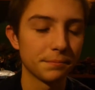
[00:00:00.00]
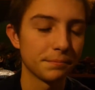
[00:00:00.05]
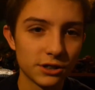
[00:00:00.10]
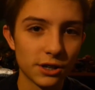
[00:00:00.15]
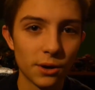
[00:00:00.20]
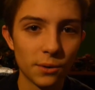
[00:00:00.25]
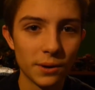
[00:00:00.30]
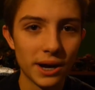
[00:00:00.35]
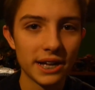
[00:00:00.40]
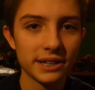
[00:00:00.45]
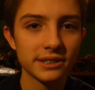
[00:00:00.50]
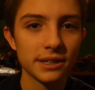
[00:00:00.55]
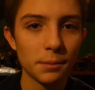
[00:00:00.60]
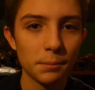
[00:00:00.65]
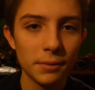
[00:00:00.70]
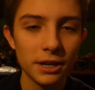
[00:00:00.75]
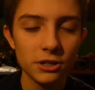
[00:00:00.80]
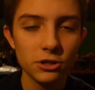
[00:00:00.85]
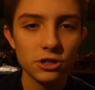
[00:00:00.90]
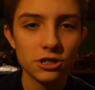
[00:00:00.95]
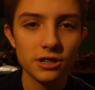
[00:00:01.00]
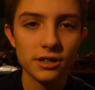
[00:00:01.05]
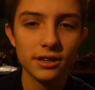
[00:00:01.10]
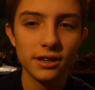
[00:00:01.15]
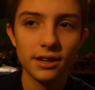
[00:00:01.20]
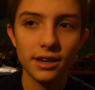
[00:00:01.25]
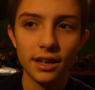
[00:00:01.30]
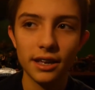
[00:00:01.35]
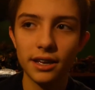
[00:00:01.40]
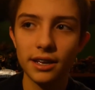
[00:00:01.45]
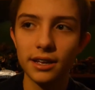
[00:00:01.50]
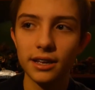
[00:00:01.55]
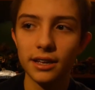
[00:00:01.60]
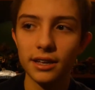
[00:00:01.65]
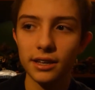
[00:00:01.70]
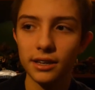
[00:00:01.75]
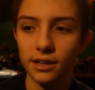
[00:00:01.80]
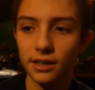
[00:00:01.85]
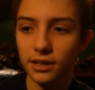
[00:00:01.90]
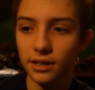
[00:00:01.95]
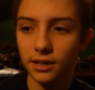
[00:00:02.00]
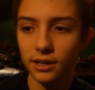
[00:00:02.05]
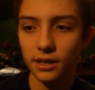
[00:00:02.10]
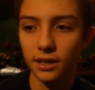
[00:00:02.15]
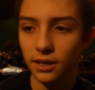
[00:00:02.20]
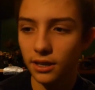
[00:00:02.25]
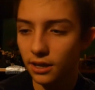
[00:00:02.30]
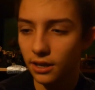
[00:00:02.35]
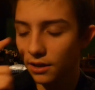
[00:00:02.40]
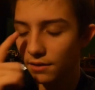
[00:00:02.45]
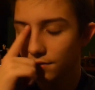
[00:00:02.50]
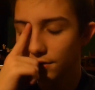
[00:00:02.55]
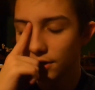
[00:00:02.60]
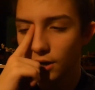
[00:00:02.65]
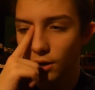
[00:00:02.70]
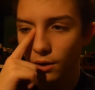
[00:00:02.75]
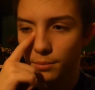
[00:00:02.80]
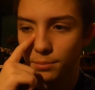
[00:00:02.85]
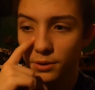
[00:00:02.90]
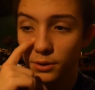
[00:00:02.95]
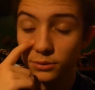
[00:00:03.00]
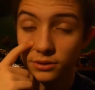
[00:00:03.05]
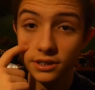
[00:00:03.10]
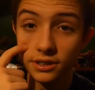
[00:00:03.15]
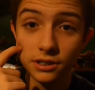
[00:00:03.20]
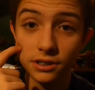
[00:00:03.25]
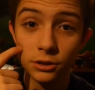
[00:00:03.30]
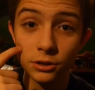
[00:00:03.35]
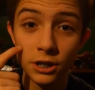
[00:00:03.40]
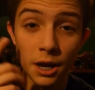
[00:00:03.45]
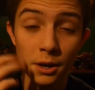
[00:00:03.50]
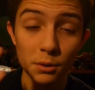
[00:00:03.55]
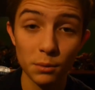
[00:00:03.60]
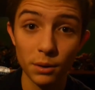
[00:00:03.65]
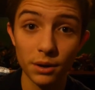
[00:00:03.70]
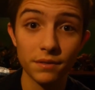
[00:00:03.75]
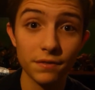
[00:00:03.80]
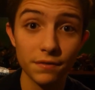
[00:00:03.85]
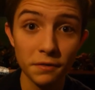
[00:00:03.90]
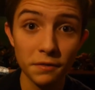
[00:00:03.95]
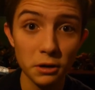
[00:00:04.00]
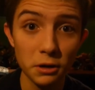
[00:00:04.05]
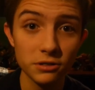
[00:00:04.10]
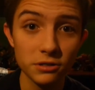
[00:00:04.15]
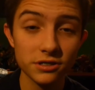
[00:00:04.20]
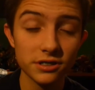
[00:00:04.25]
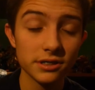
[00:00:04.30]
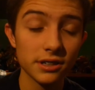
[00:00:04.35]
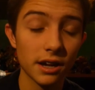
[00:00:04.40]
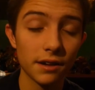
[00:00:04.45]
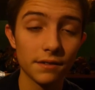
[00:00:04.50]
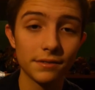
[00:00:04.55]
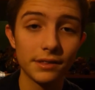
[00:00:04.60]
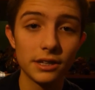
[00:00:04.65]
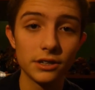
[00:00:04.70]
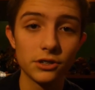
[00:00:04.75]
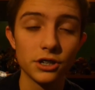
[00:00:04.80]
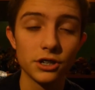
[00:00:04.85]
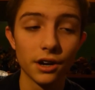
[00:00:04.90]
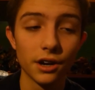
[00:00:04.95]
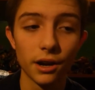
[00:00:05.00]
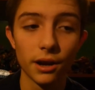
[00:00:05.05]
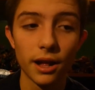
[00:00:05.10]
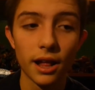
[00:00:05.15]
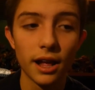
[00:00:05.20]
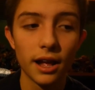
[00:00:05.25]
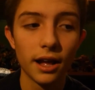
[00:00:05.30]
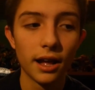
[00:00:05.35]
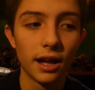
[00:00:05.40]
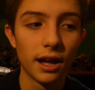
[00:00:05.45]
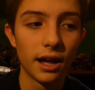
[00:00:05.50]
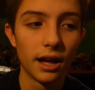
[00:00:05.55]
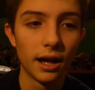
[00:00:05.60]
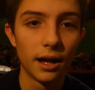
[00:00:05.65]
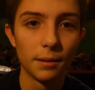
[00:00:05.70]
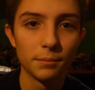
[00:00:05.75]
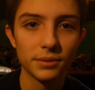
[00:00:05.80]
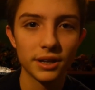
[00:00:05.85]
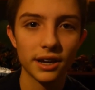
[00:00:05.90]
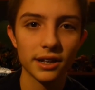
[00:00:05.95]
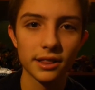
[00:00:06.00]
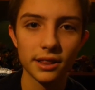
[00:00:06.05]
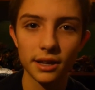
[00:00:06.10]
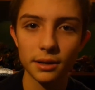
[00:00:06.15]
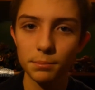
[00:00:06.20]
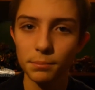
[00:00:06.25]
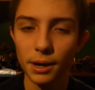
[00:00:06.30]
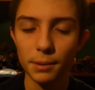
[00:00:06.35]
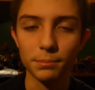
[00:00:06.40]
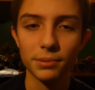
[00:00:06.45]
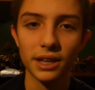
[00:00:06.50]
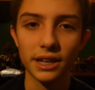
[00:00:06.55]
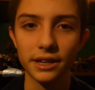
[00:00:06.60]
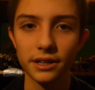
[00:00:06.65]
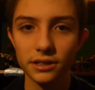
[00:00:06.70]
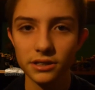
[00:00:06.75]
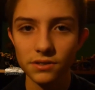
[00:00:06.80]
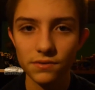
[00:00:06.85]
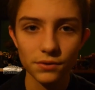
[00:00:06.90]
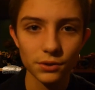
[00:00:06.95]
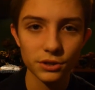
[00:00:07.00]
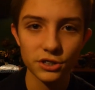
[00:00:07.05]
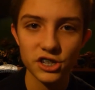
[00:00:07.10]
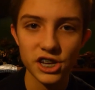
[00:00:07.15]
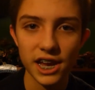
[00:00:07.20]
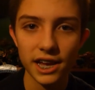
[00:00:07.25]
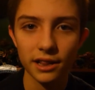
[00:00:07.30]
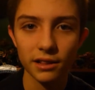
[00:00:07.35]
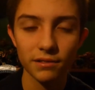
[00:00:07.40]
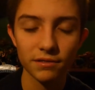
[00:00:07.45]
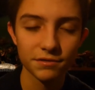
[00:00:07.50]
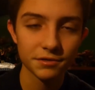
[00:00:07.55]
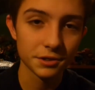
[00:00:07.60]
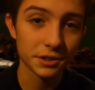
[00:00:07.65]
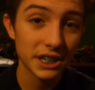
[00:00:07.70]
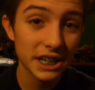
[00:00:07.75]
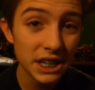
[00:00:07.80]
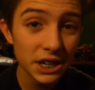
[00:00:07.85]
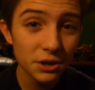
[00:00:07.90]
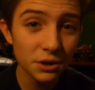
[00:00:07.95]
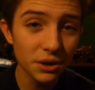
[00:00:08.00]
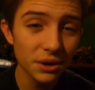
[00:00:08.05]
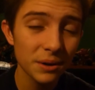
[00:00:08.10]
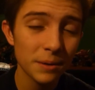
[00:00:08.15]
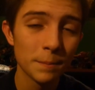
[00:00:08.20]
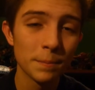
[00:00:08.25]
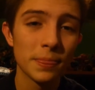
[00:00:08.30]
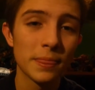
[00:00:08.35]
So, as I mentioned in a video I posted January 1st of this year, kind of like my plans for channel for the year,